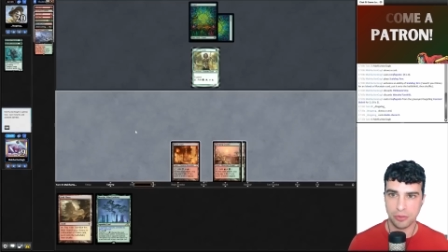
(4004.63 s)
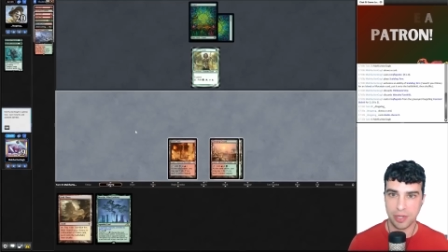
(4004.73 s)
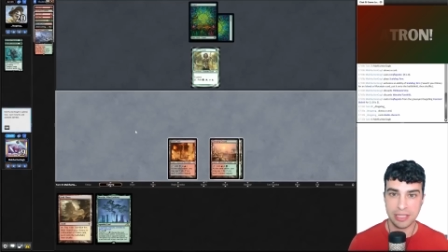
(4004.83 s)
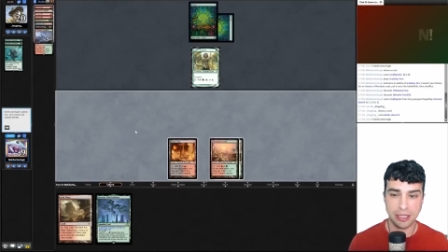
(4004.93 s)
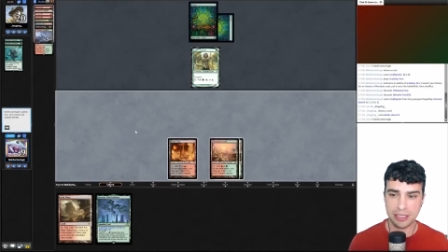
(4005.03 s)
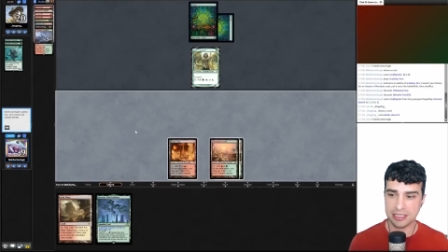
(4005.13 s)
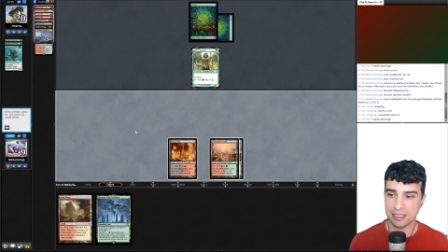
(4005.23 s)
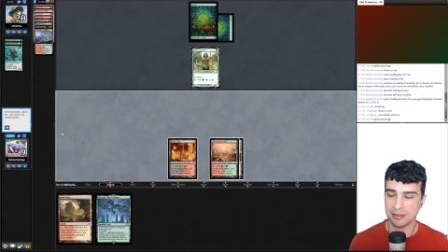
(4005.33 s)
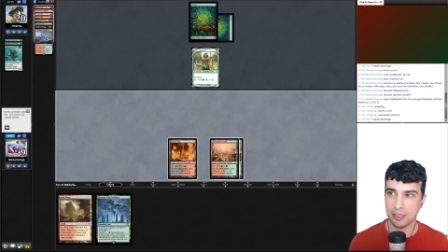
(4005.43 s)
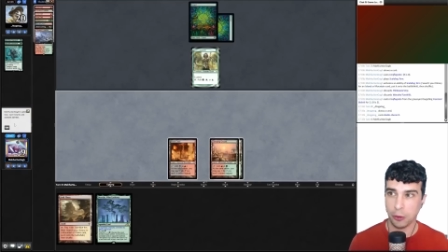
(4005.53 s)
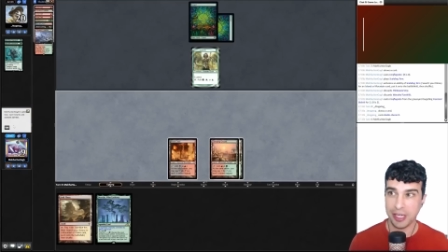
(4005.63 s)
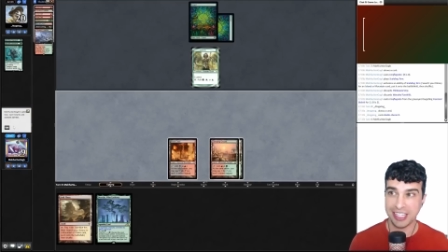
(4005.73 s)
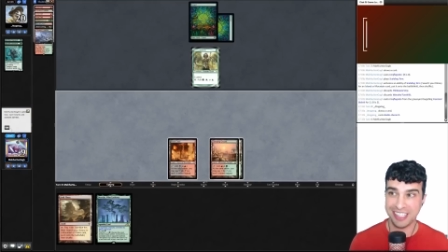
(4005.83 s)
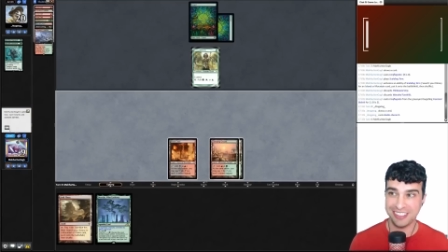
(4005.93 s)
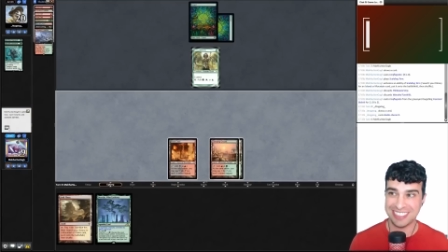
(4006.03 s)
We can kill it. We
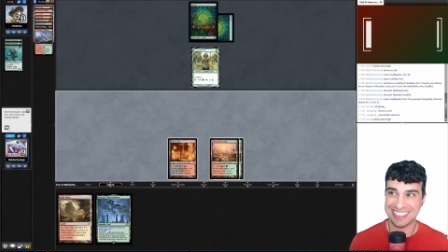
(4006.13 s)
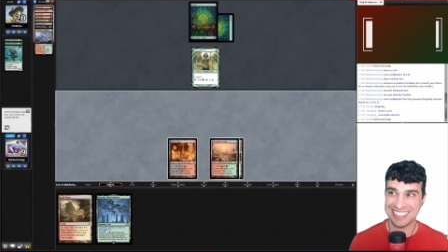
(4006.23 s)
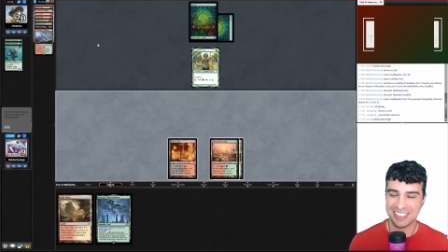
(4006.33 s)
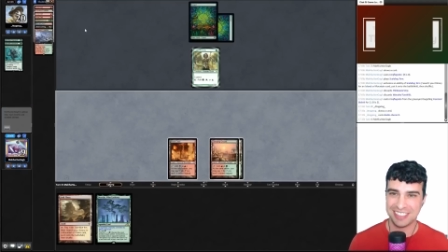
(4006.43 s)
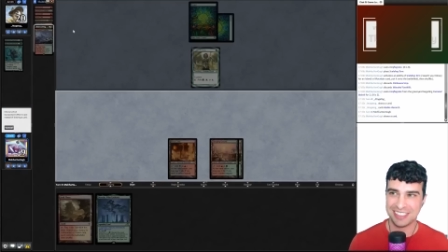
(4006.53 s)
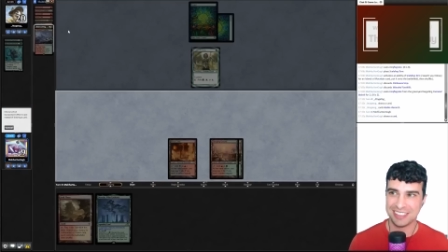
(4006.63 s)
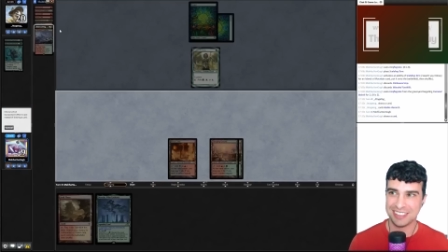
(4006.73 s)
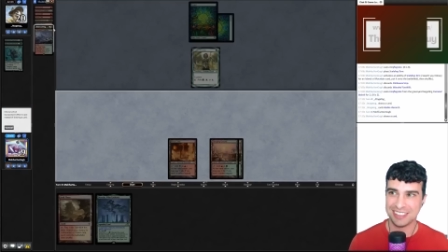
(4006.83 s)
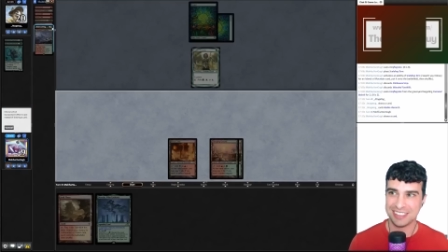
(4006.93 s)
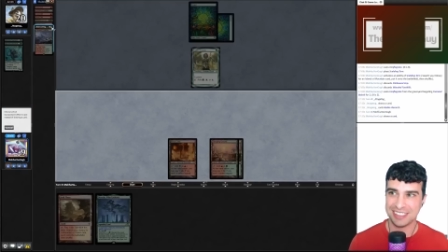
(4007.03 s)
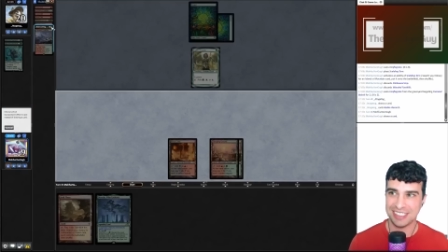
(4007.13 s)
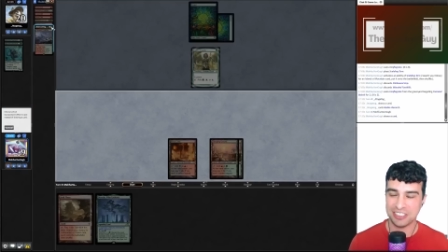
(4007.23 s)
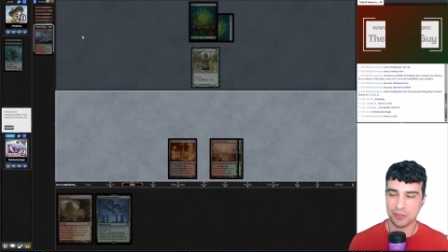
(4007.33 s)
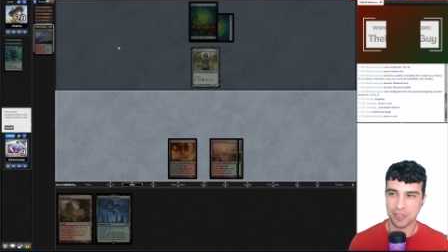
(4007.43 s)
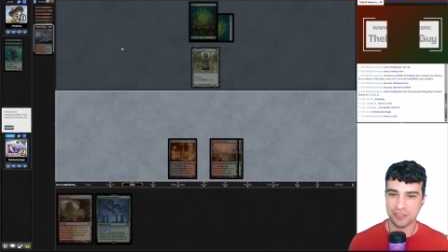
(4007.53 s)
can kill it.
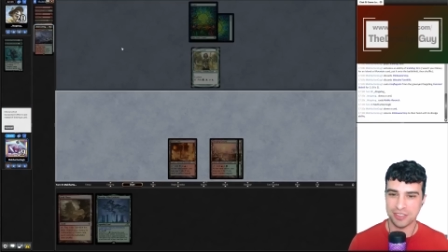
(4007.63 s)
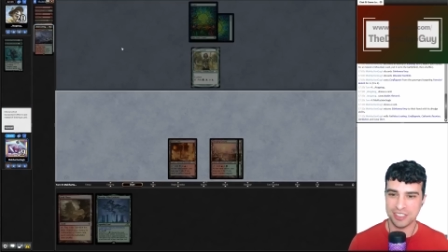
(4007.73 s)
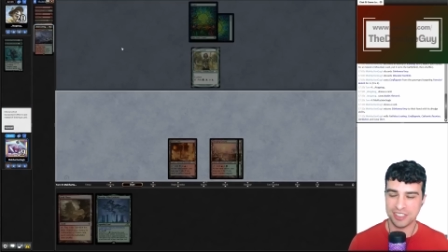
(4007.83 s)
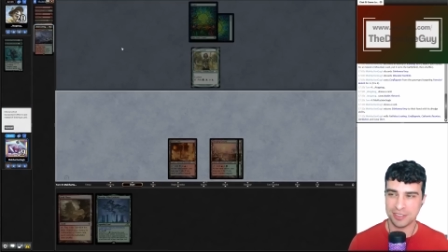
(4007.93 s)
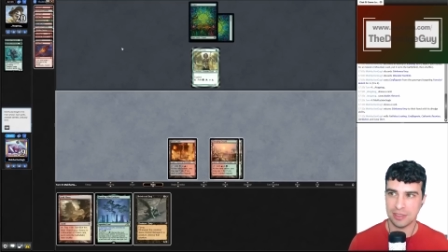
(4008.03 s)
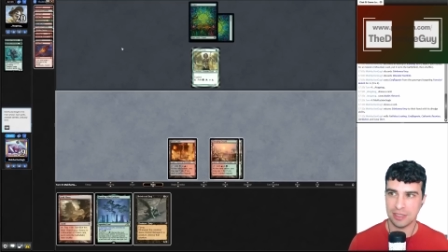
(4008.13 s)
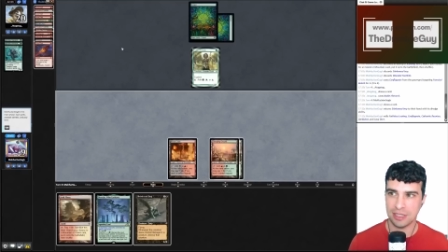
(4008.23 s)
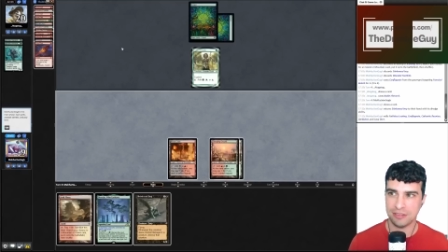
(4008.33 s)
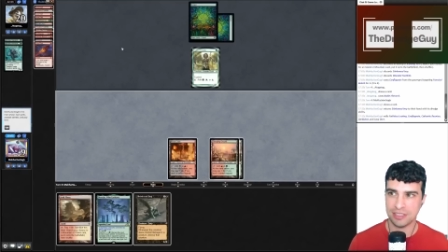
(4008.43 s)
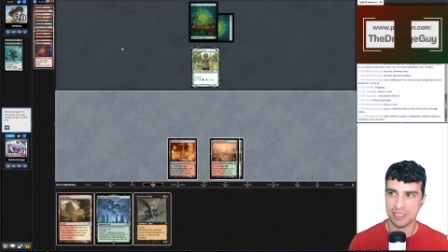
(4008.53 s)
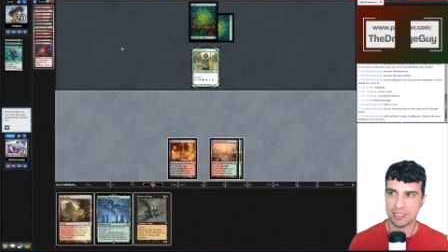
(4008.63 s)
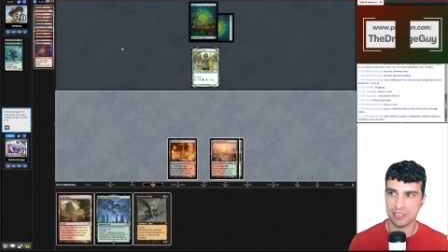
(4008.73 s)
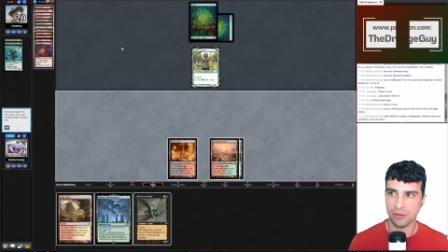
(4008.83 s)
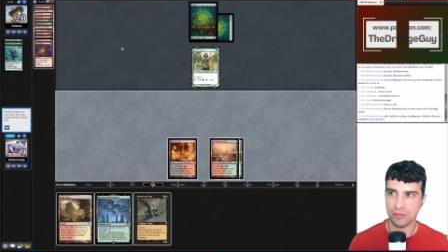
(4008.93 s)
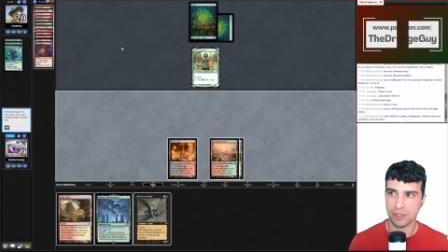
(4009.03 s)
Let's dredge first. Lava Dart,
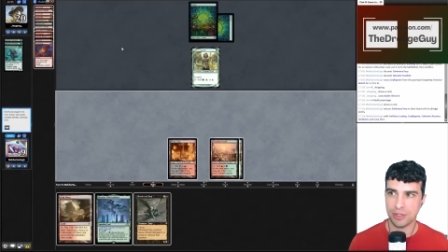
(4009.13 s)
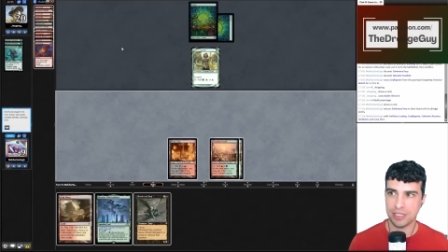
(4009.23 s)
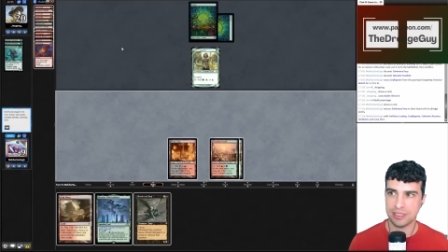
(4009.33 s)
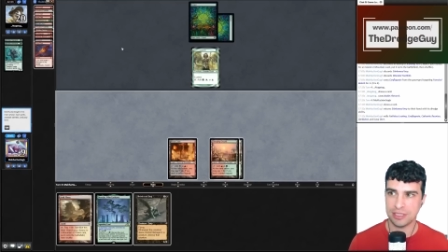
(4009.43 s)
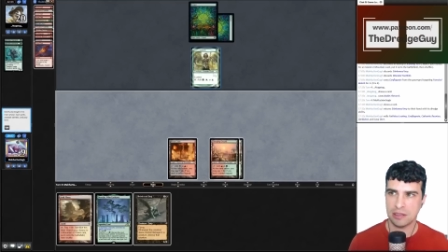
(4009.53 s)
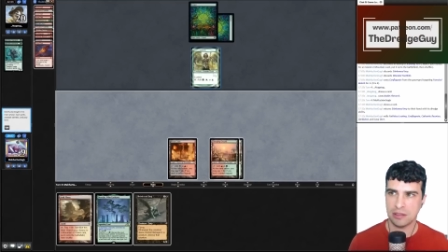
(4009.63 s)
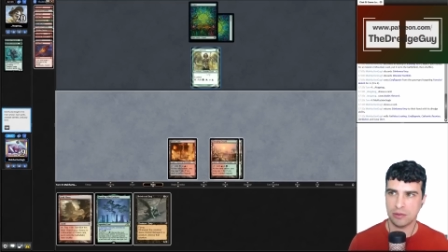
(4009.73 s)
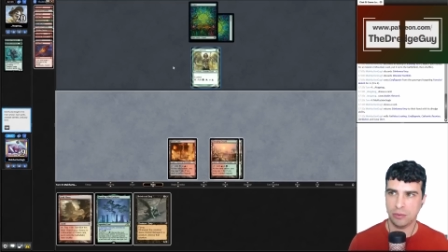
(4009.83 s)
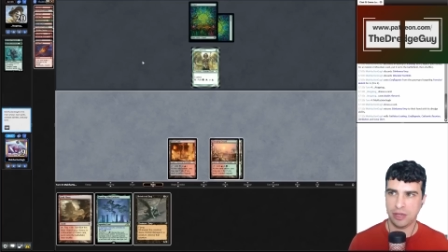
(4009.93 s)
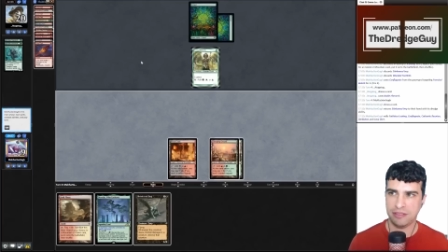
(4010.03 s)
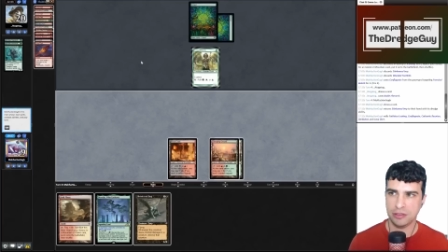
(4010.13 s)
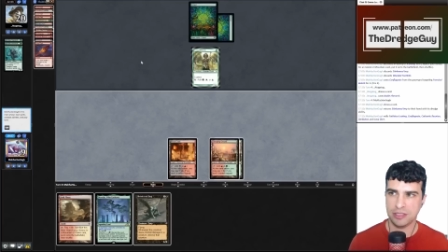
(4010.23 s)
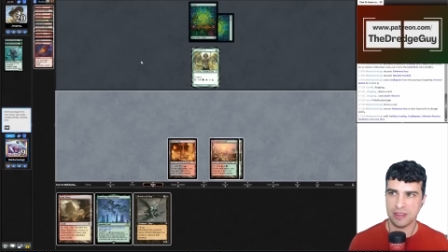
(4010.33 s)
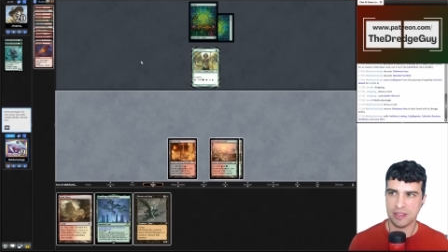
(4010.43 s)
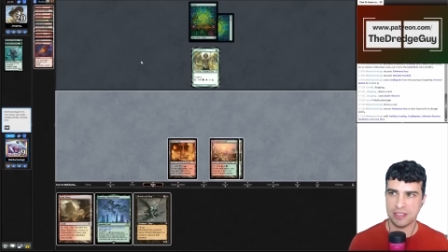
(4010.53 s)
Conflagrate. We have
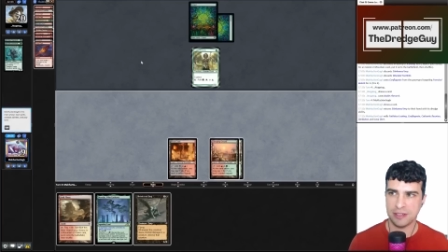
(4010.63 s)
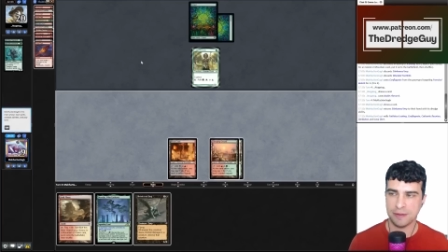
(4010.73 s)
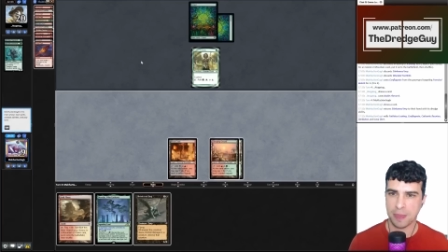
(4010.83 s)
looting there.